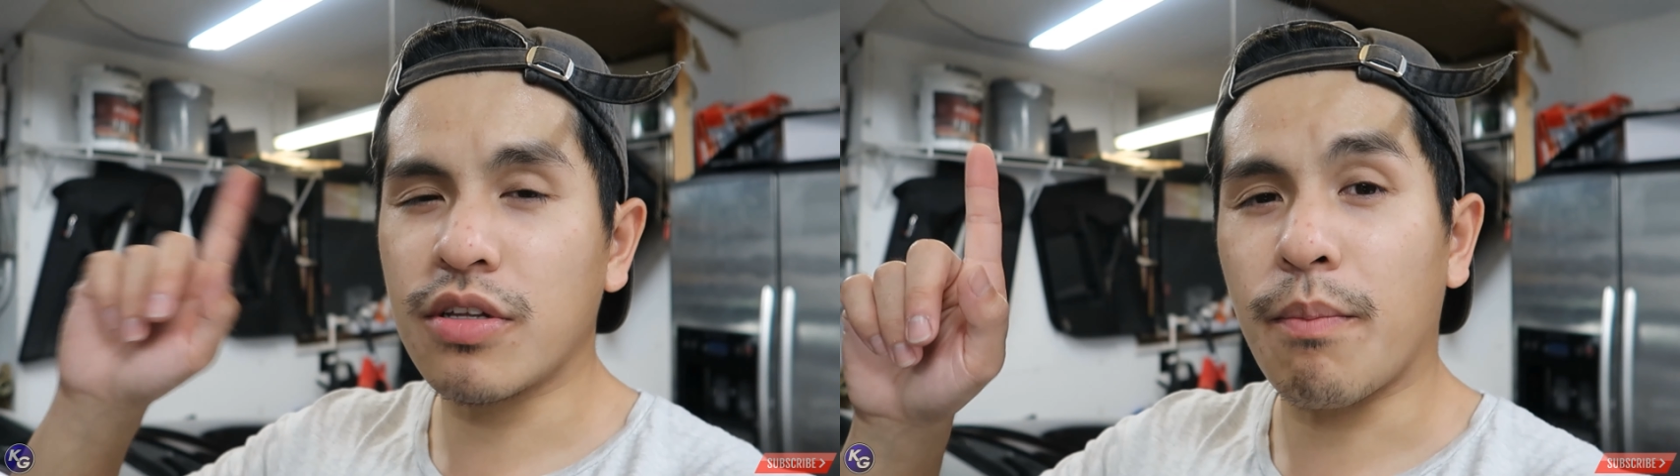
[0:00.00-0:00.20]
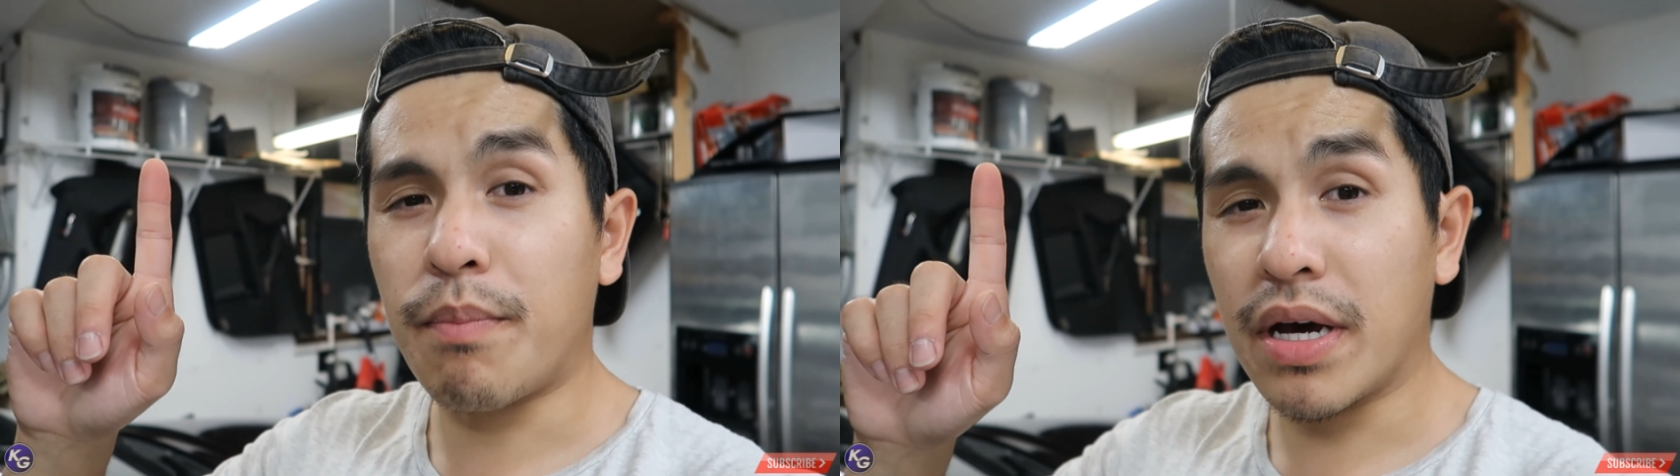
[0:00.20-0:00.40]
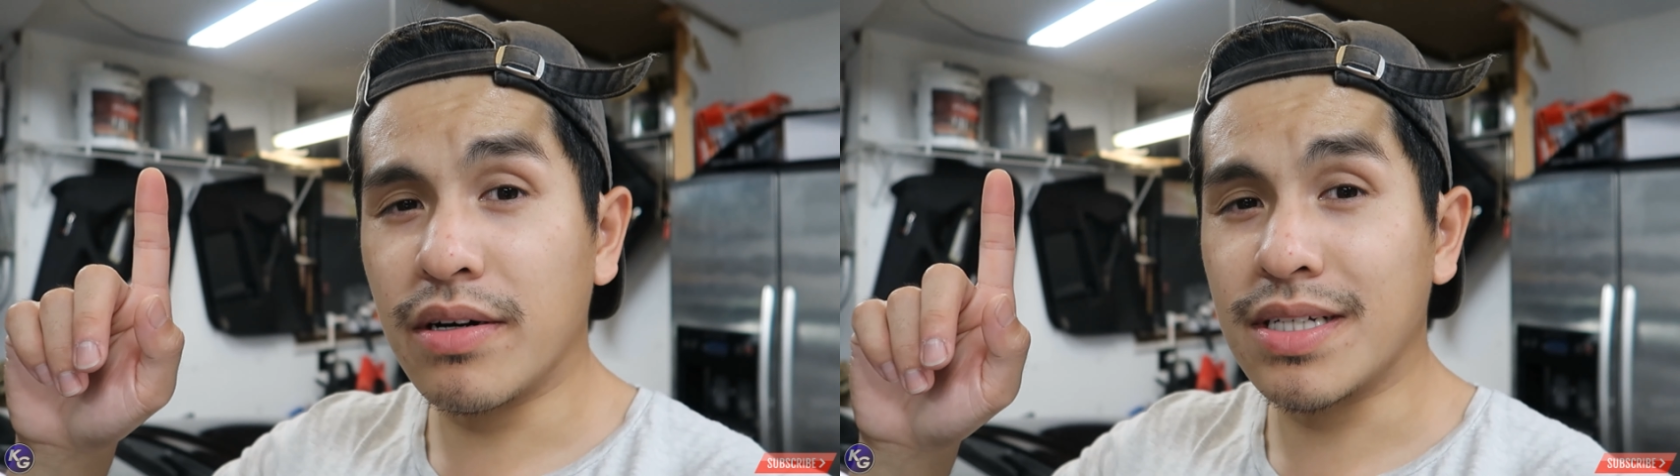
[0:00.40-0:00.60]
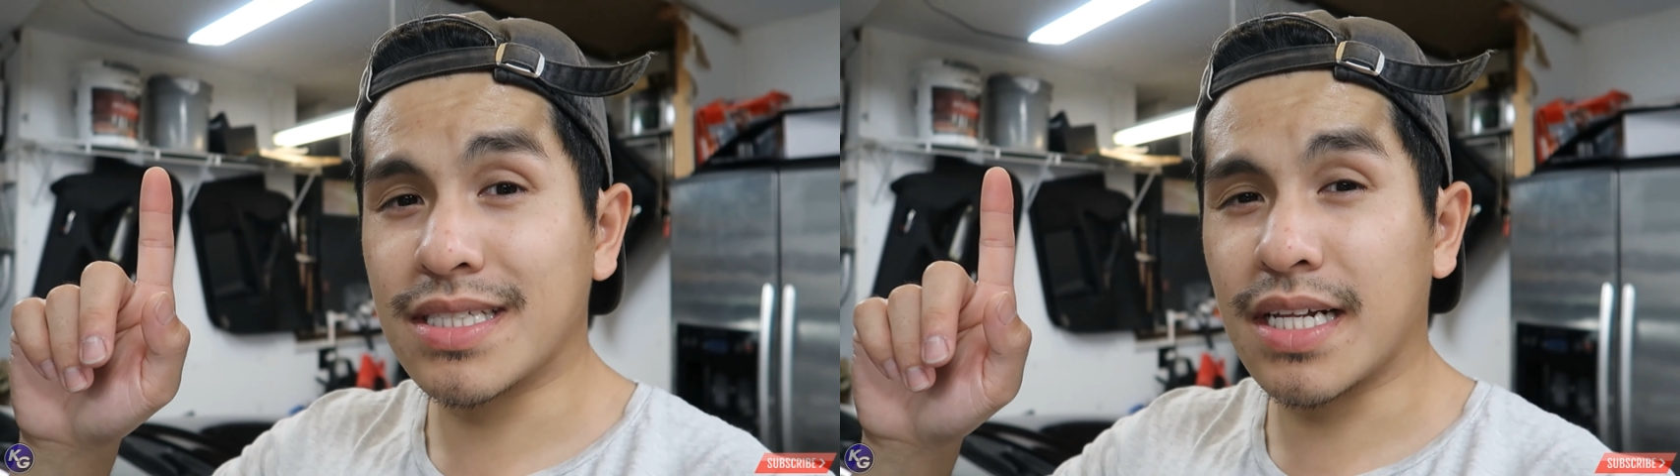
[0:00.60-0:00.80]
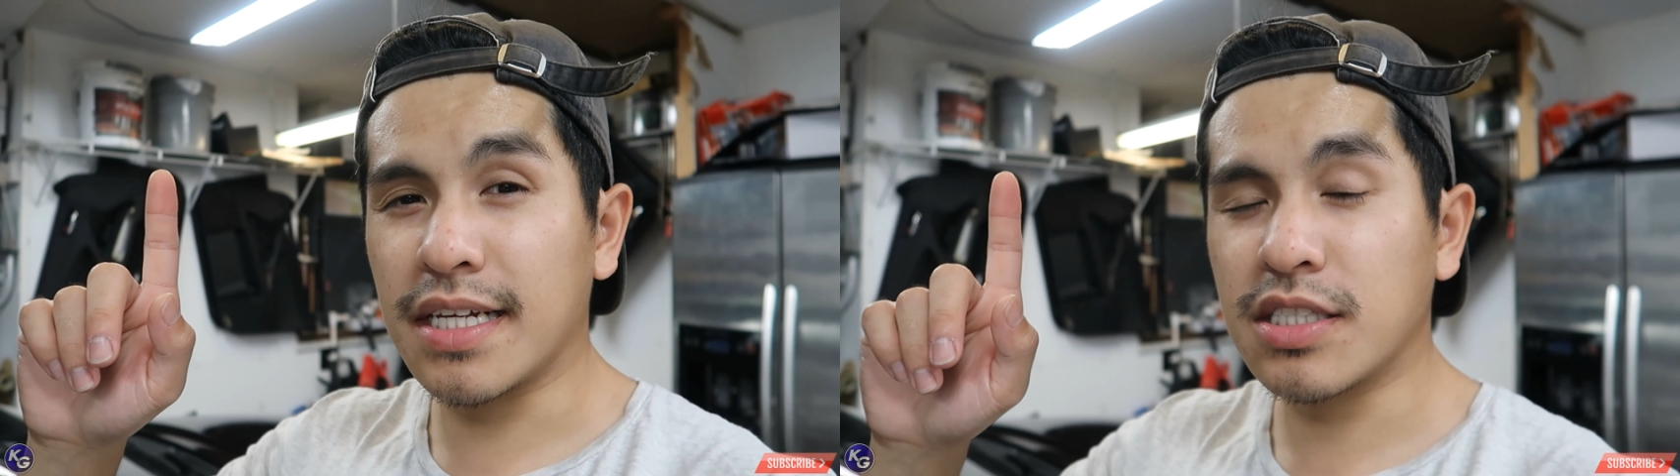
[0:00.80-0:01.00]
Make sure the
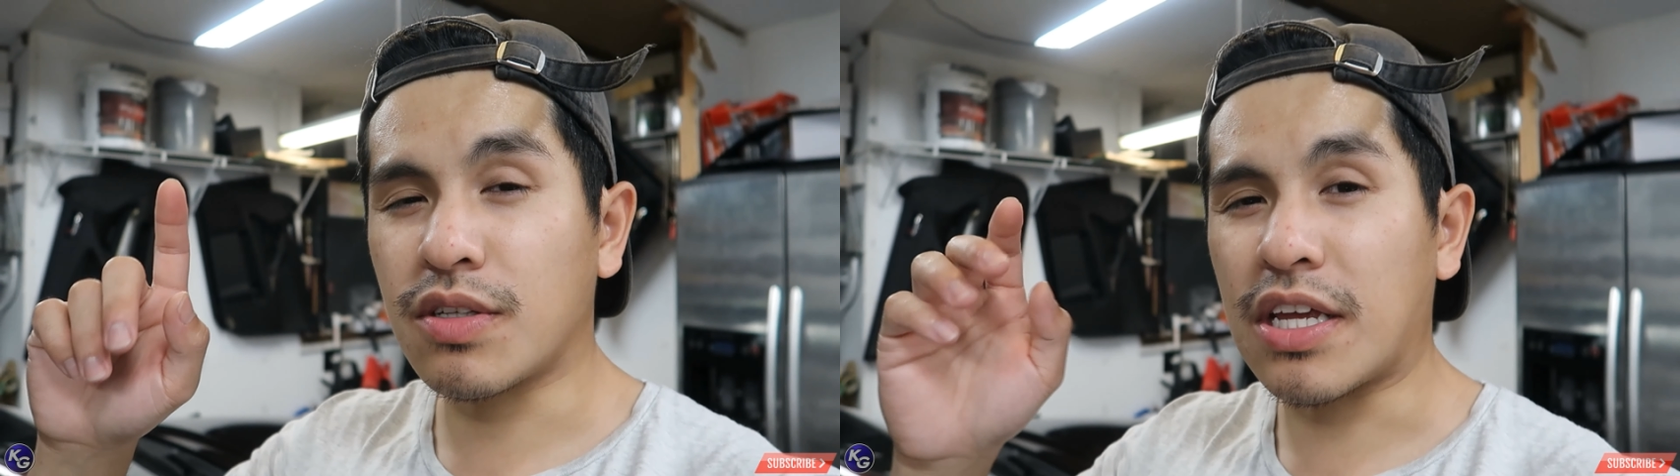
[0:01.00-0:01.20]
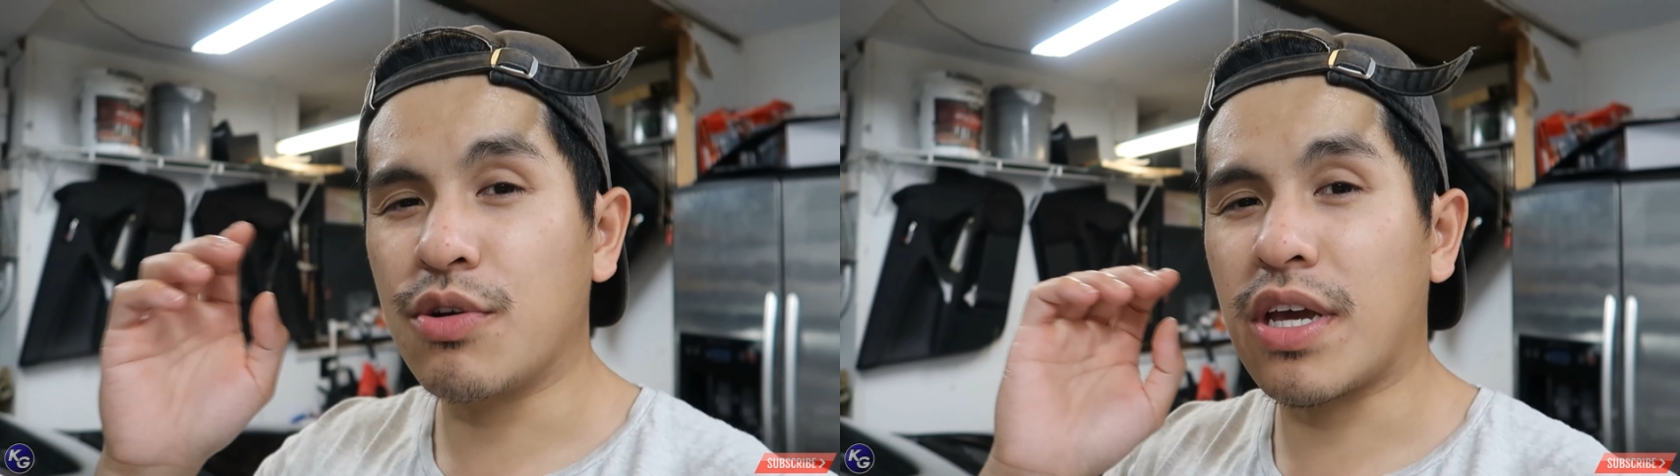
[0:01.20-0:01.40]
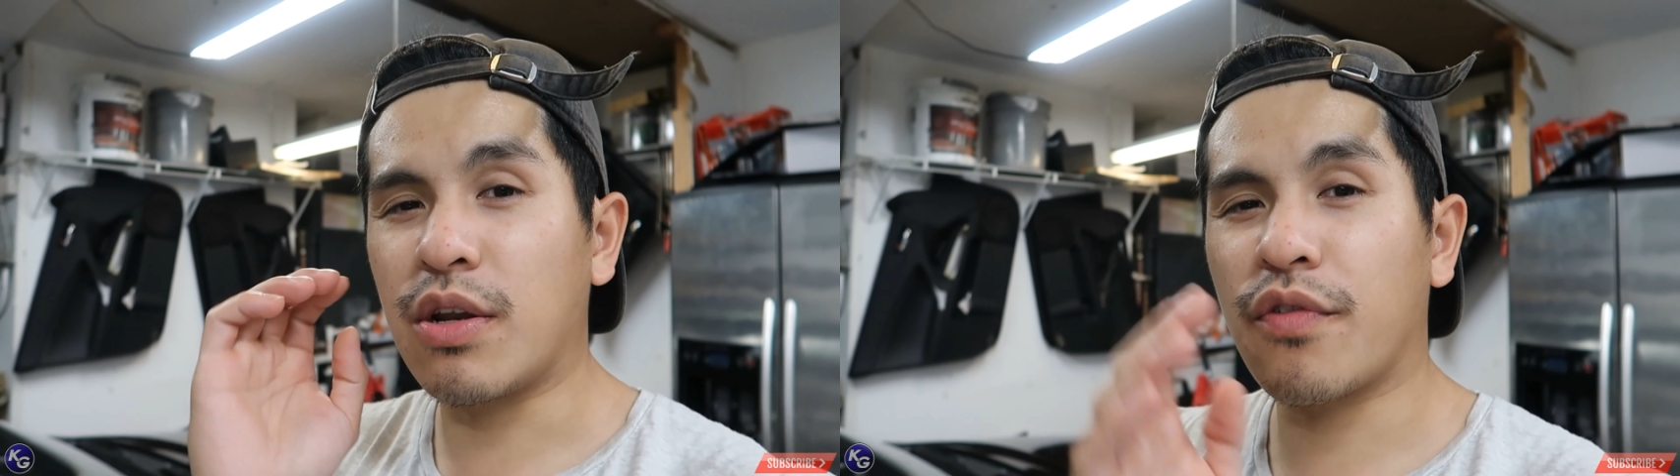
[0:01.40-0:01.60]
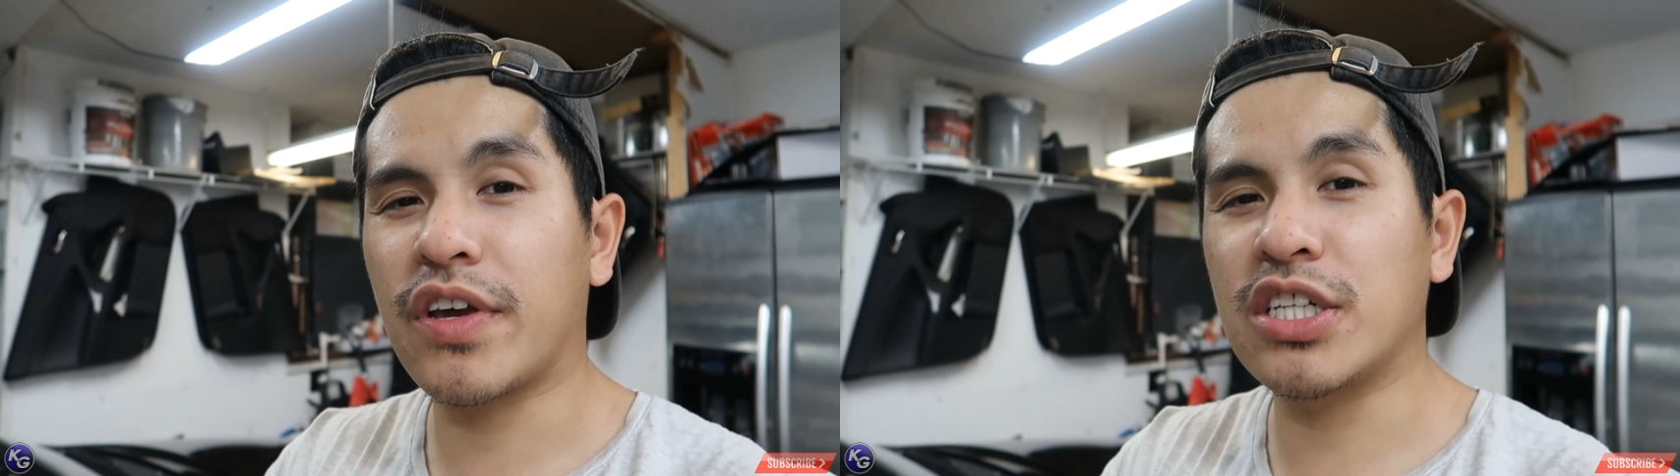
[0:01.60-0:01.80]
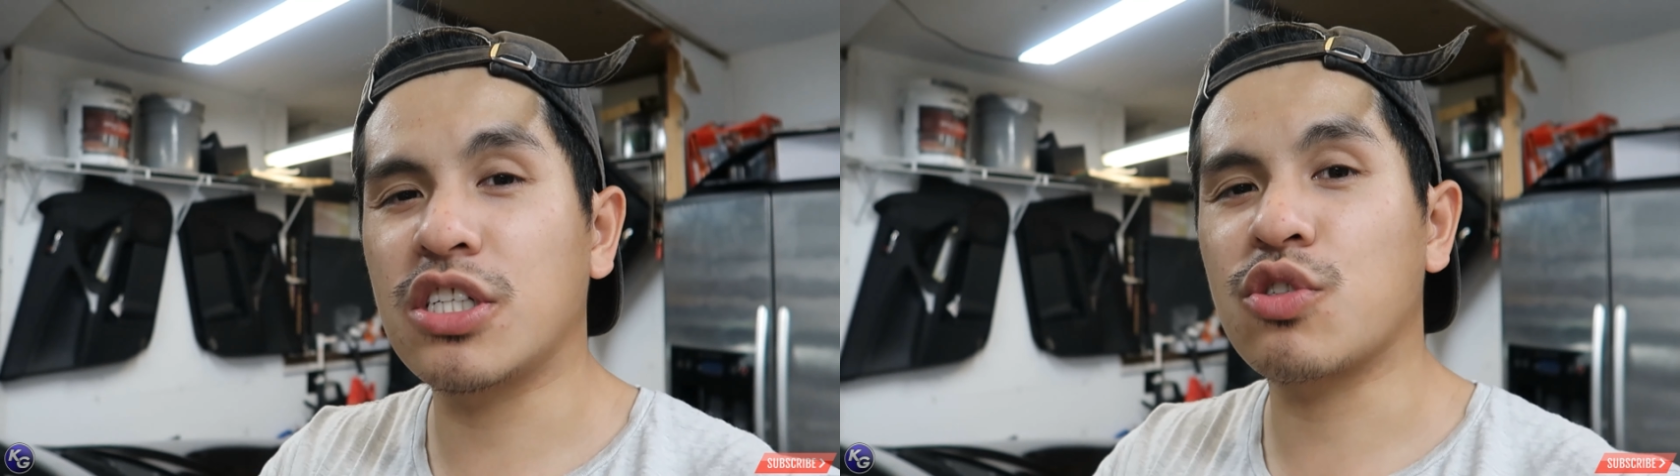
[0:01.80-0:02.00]
bell is clicked so that you get
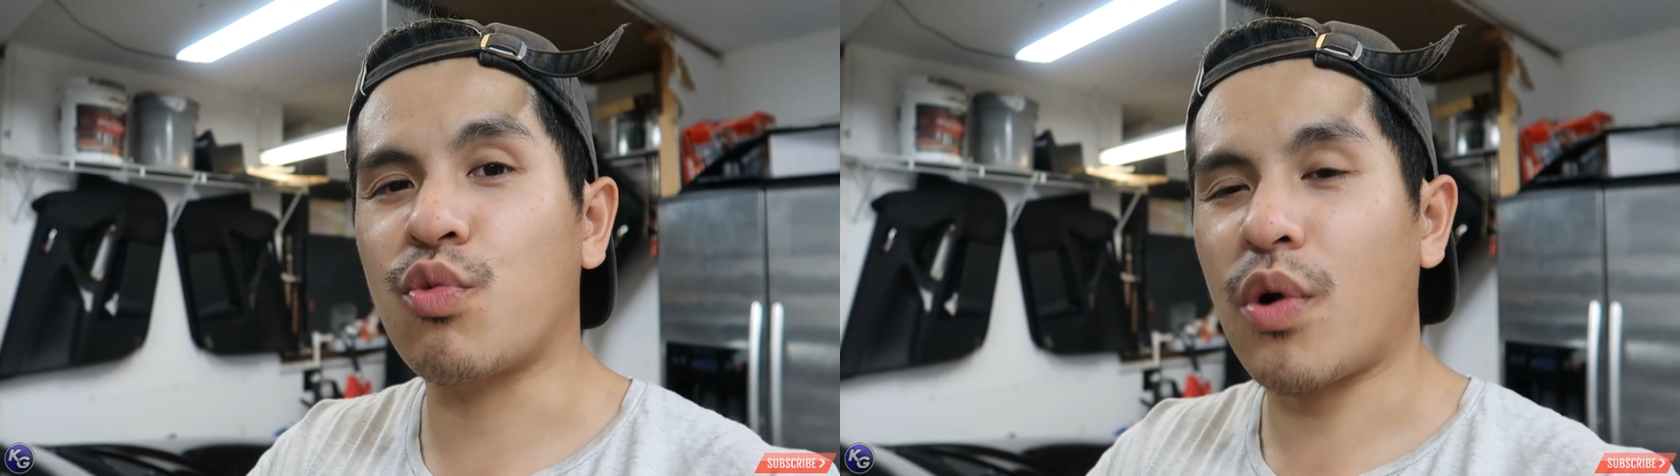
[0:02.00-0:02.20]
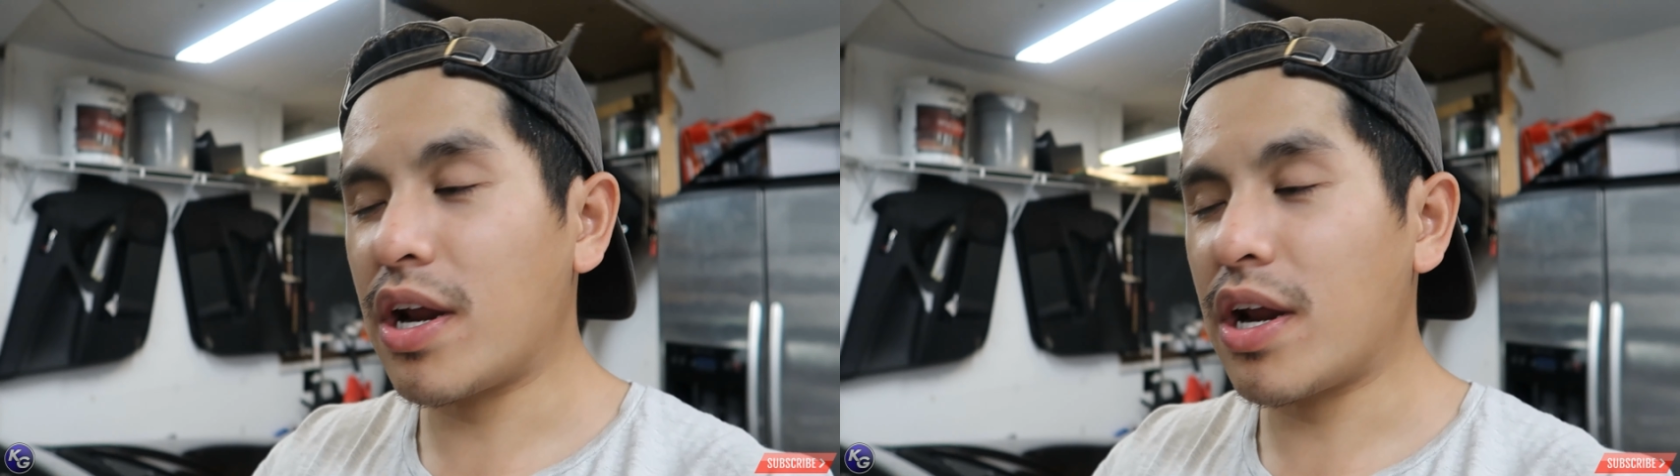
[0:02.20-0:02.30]
notifications